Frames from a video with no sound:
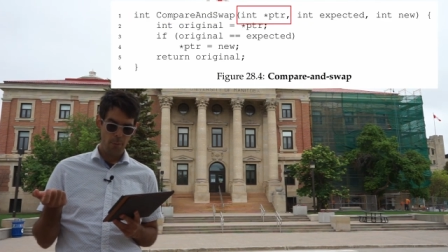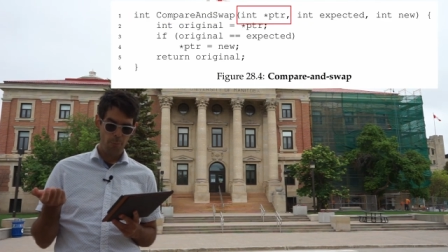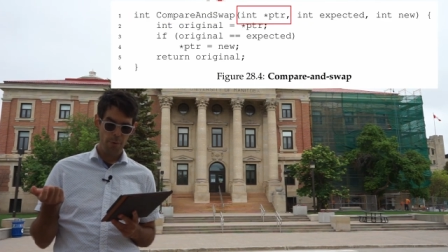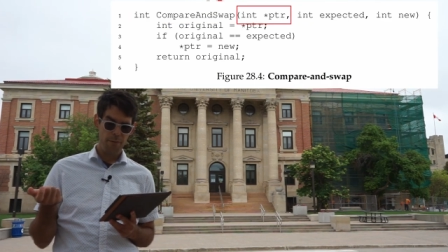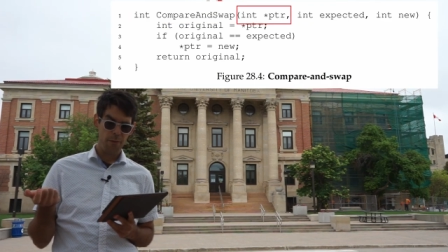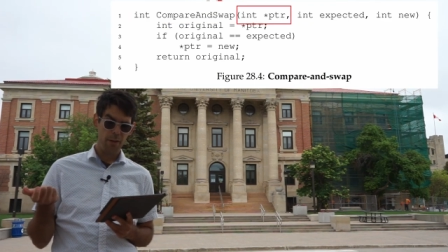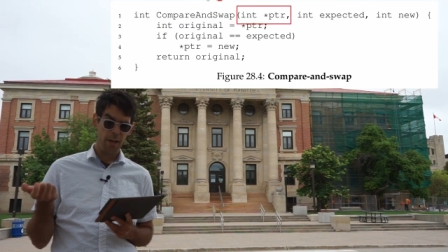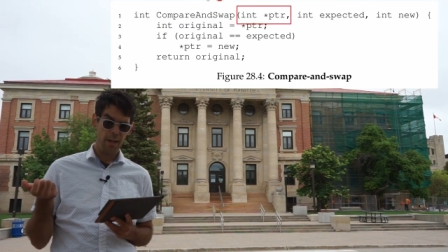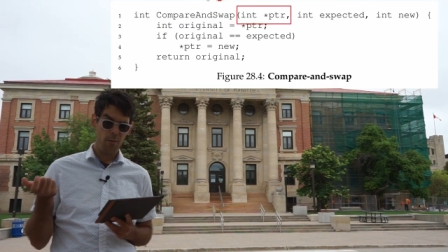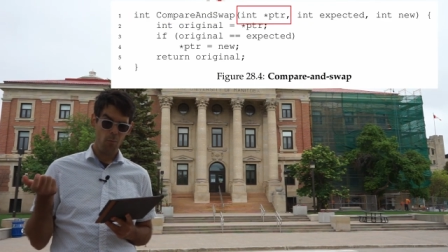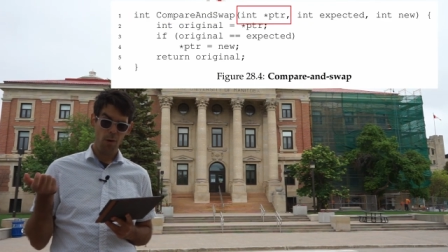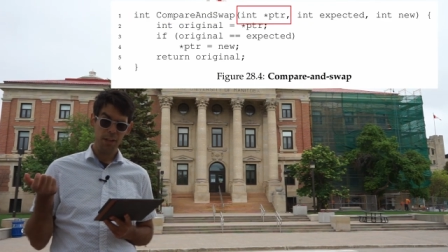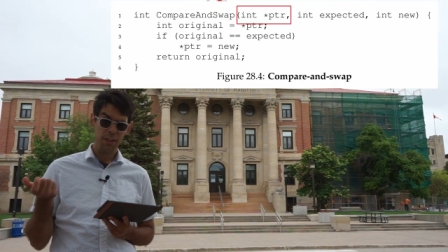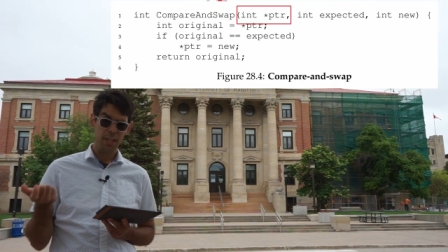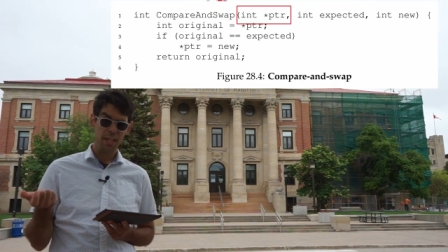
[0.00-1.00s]
We've got
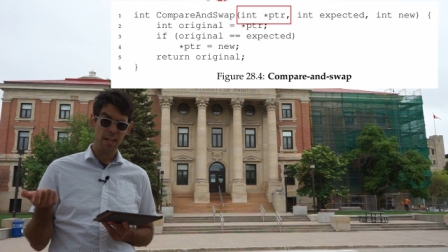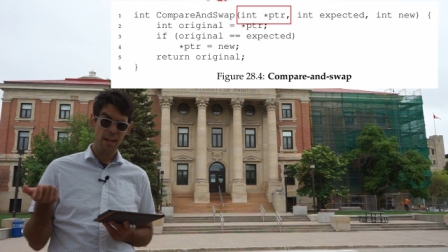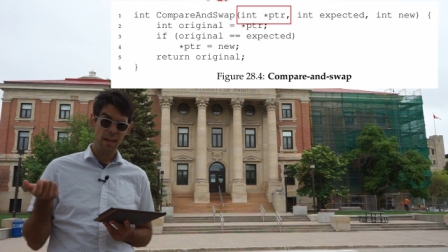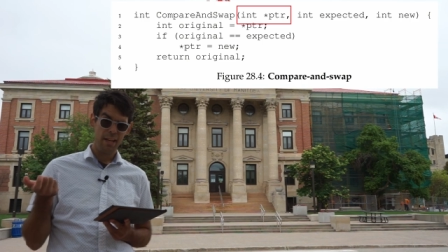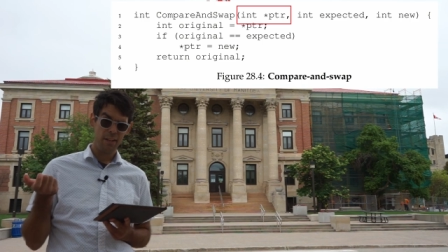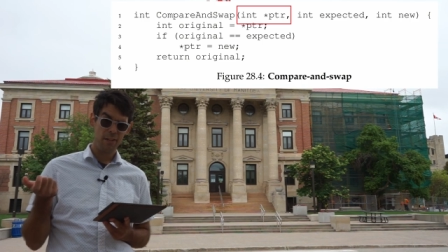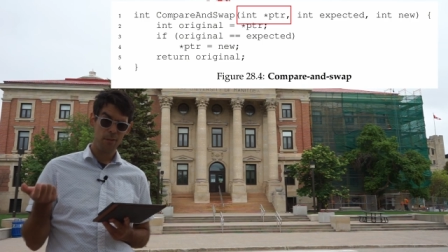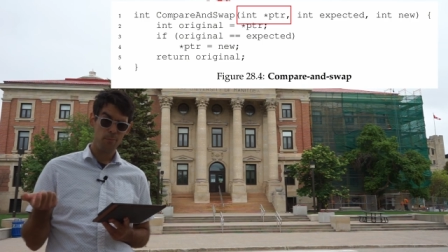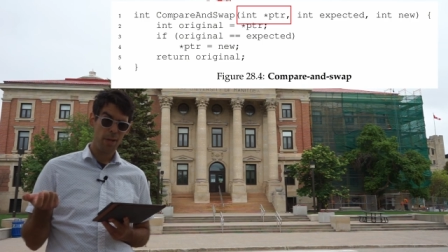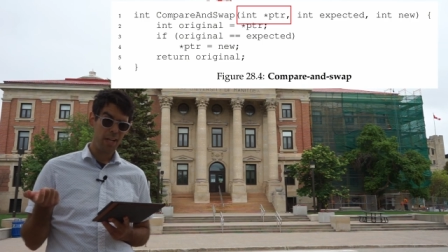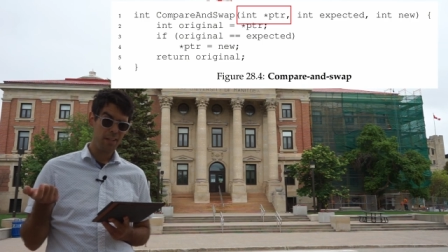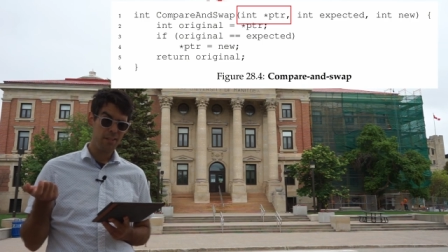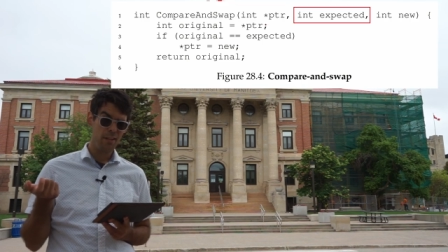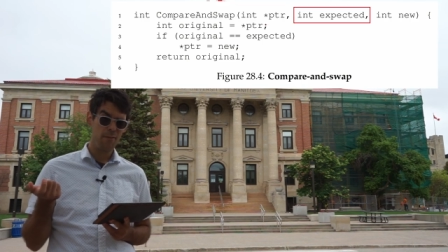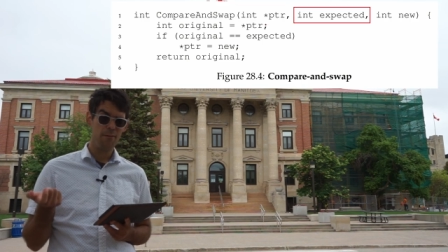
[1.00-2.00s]
what the
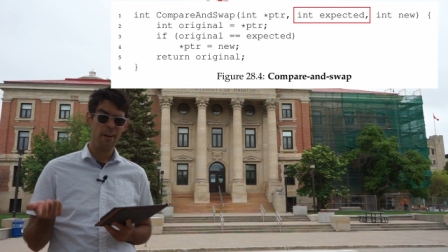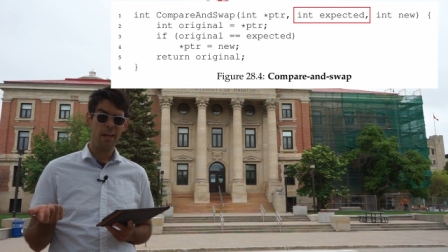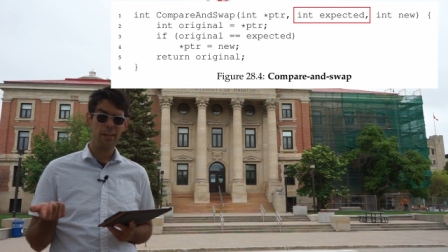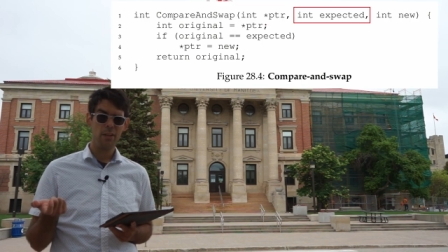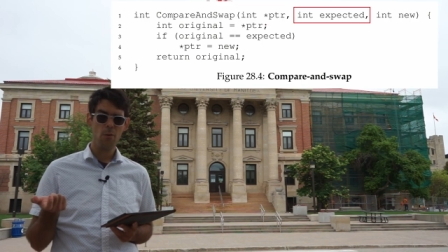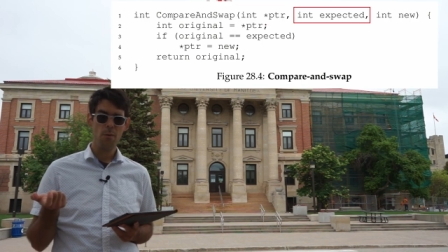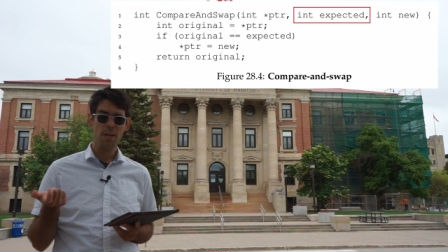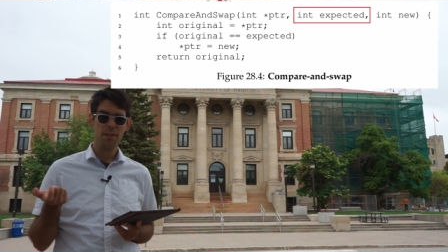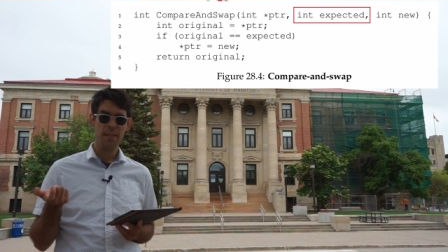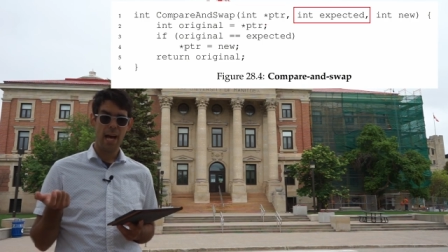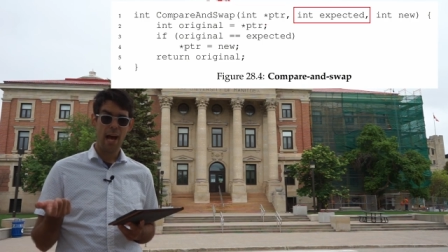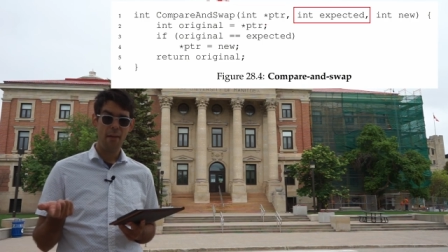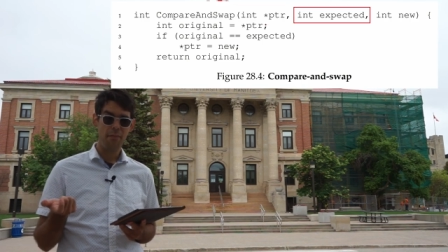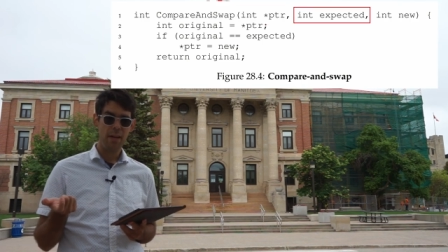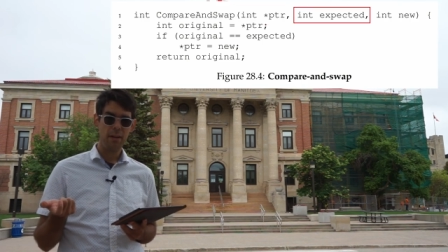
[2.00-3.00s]
expected value is
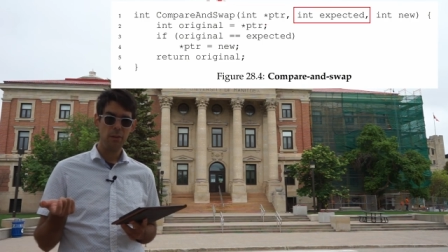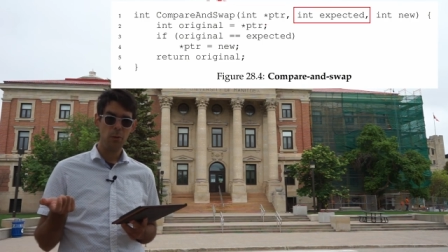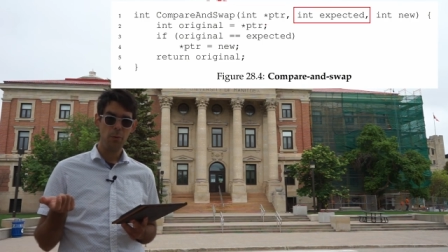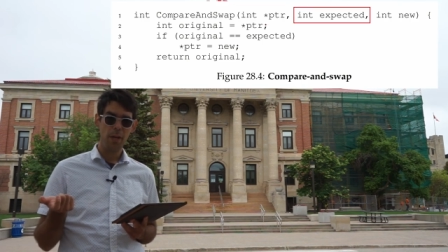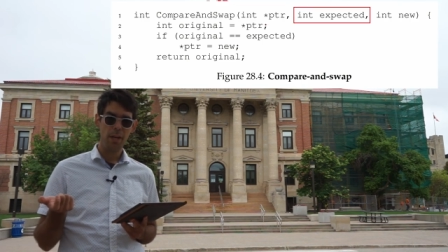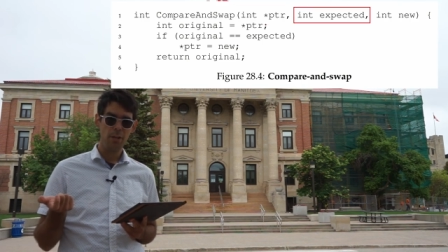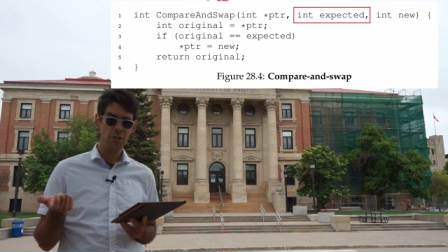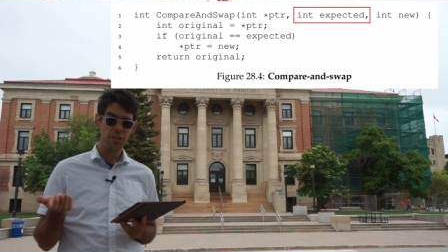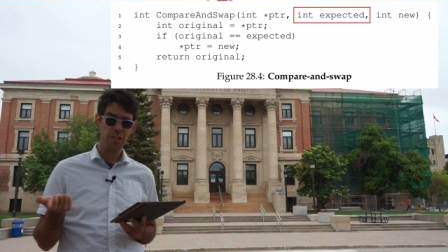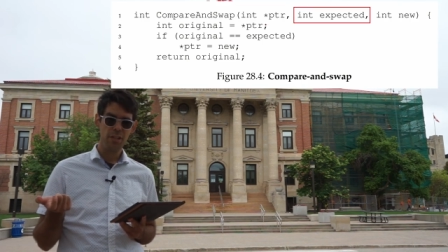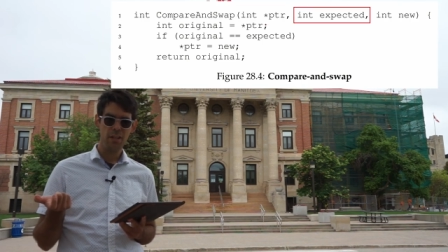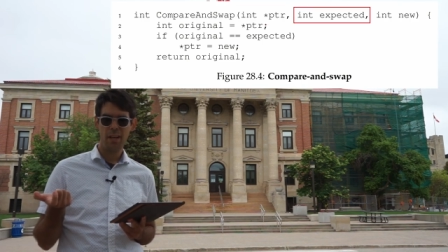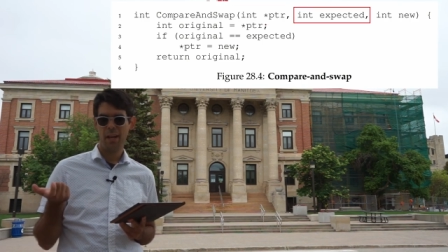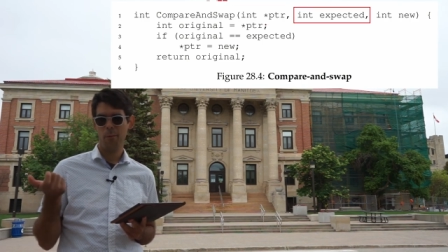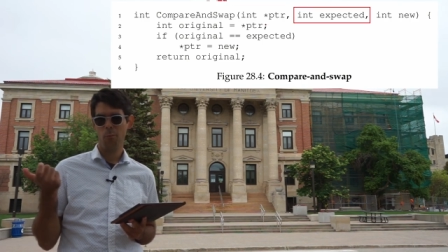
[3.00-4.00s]
at that
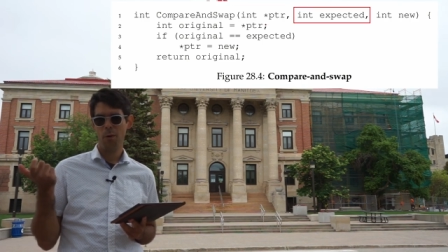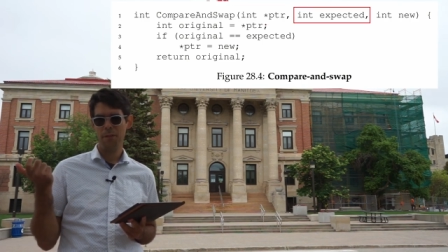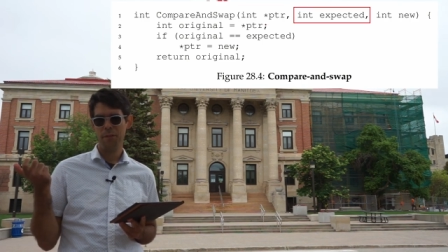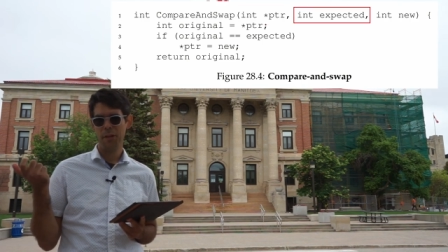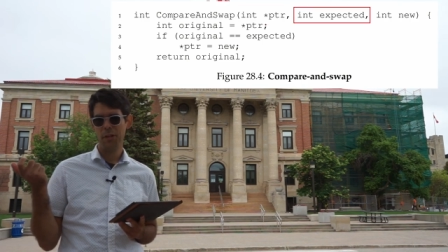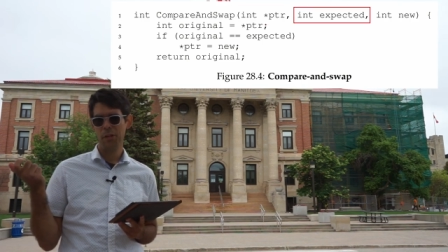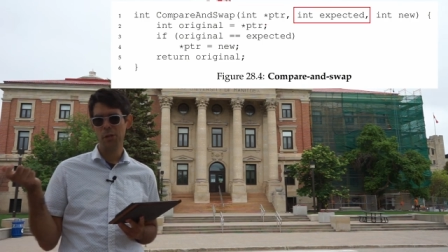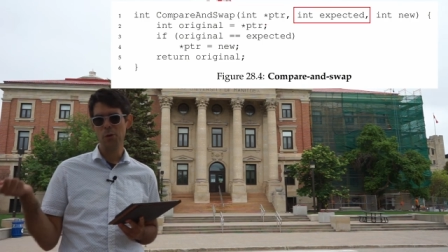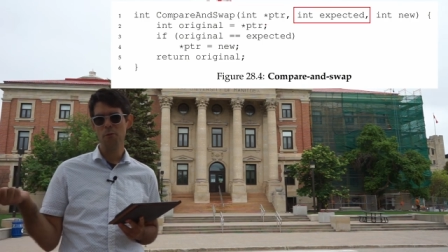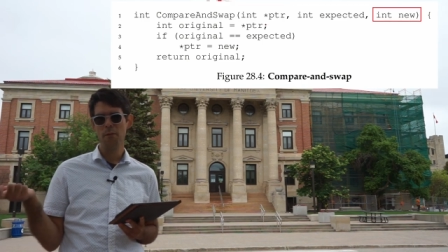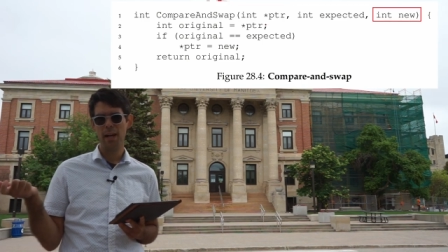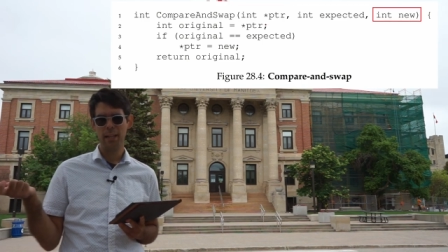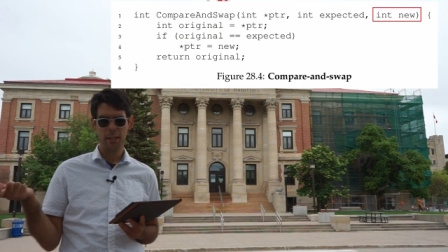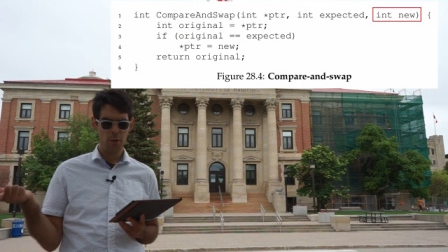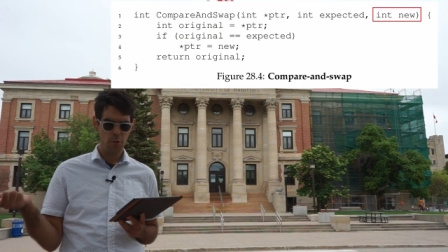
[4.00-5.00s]
location and what the new
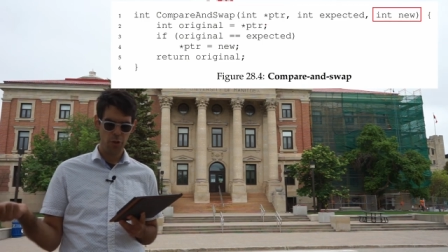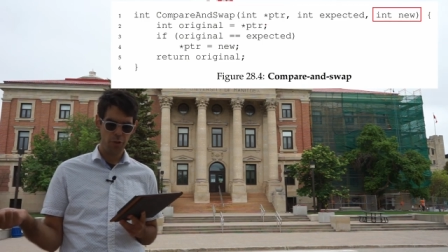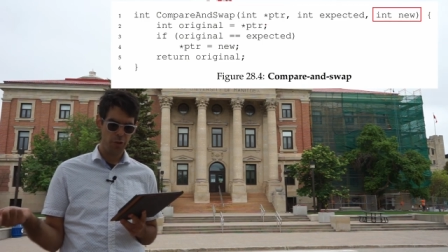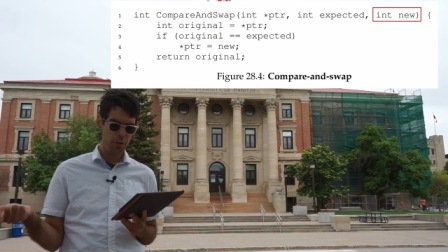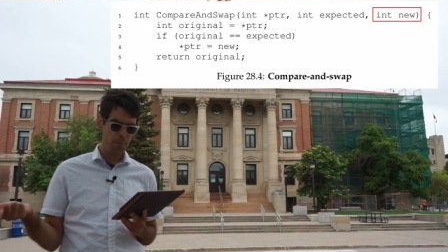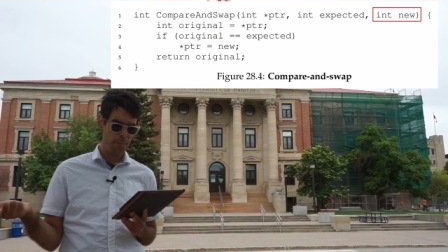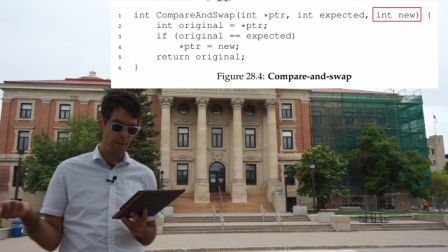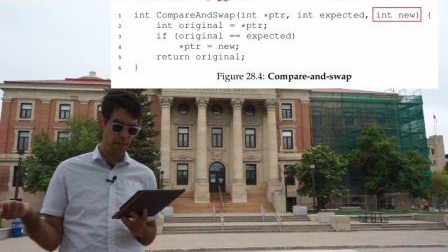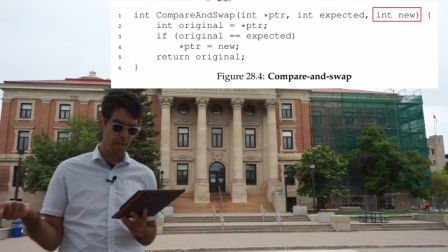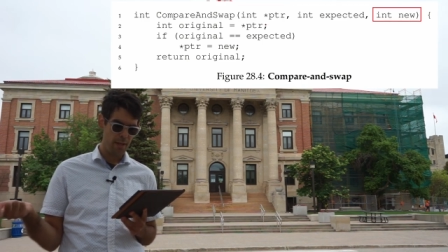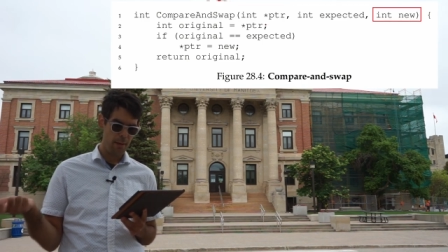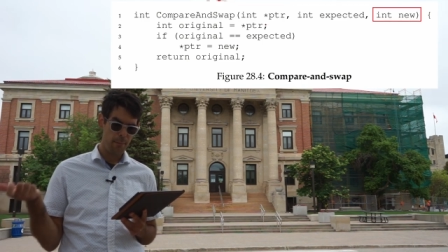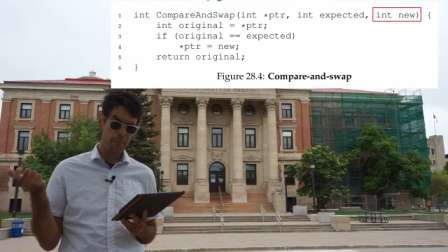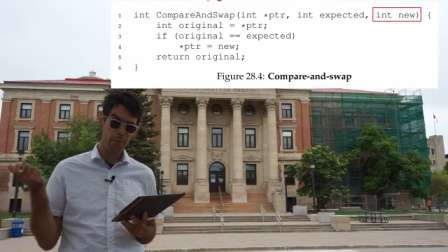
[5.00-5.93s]
value should be,